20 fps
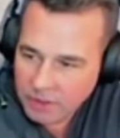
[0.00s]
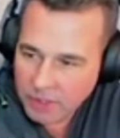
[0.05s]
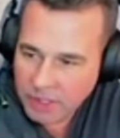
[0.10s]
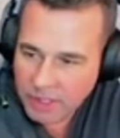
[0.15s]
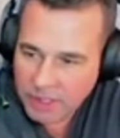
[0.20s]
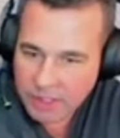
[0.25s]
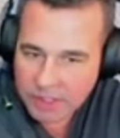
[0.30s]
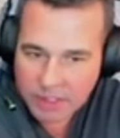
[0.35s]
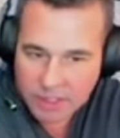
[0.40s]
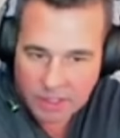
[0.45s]

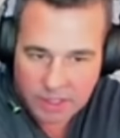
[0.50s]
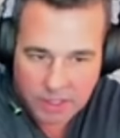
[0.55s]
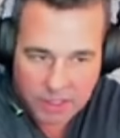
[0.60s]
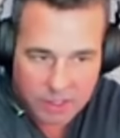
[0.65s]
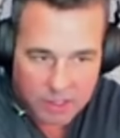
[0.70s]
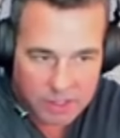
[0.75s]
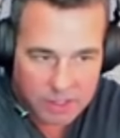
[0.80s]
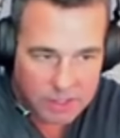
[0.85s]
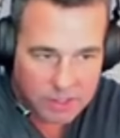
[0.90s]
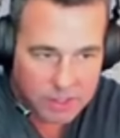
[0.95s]
in
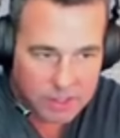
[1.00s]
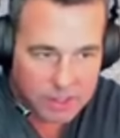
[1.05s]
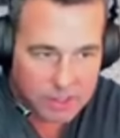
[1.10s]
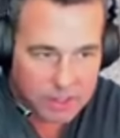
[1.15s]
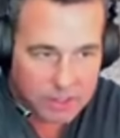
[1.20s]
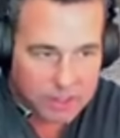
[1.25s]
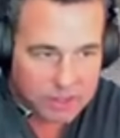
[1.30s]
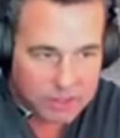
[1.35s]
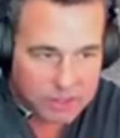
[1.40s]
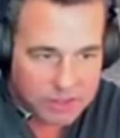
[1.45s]

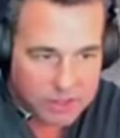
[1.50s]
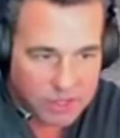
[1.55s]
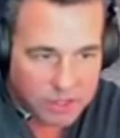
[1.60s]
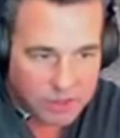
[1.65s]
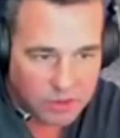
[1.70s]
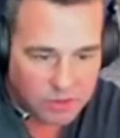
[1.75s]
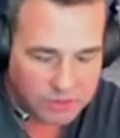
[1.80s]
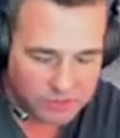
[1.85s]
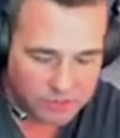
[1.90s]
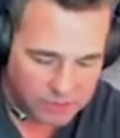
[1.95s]
the
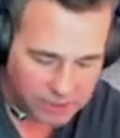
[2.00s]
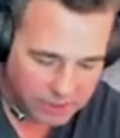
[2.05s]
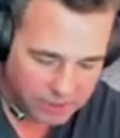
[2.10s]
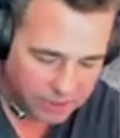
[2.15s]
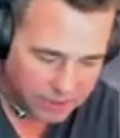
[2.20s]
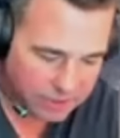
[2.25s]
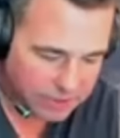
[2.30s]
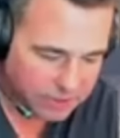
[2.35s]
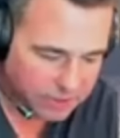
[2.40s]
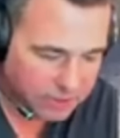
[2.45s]
takeoff and
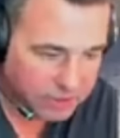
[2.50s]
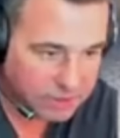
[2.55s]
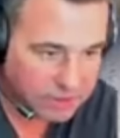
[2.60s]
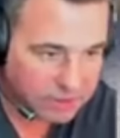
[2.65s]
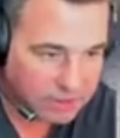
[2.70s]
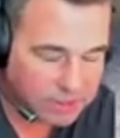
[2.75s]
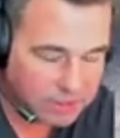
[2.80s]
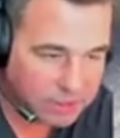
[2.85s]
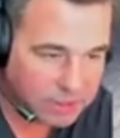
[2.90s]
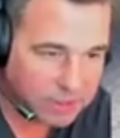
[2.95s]
landing
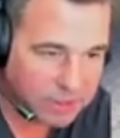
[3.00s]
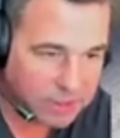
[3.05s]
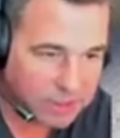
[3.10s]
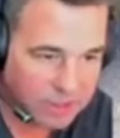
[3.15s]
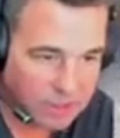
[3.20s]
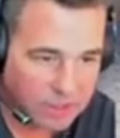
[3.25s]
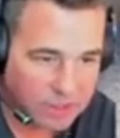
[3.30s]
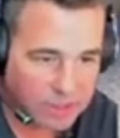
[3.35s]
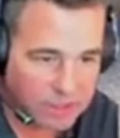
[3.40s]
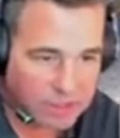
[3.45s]
today.
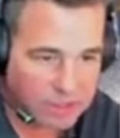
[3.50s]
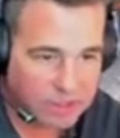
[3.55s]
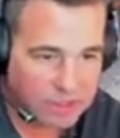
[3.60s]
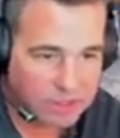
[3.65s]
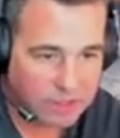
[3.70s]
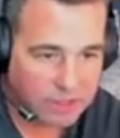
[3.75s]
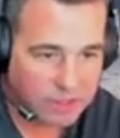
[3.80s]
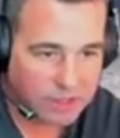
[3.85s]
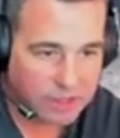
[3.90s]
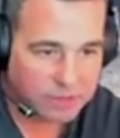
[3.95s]

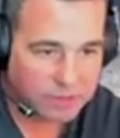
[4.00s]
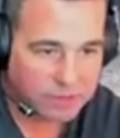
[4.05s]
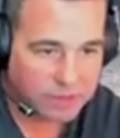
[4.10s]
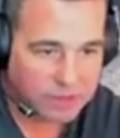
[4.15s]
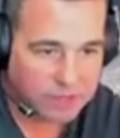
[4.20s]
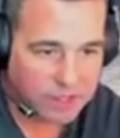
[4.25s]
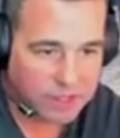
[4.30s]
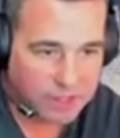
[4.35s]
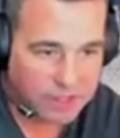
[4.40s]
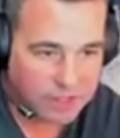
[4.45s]

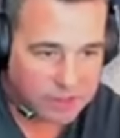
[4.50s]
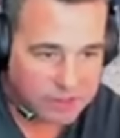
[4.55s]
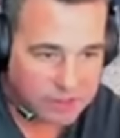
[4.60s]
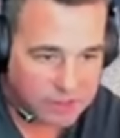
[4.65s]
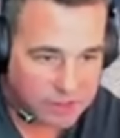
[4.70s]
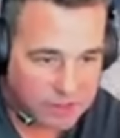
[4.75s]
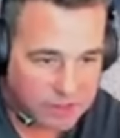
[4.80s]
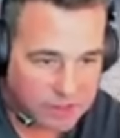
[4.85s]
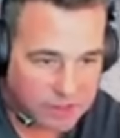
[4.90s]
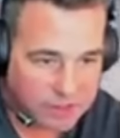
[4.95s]
Shout out to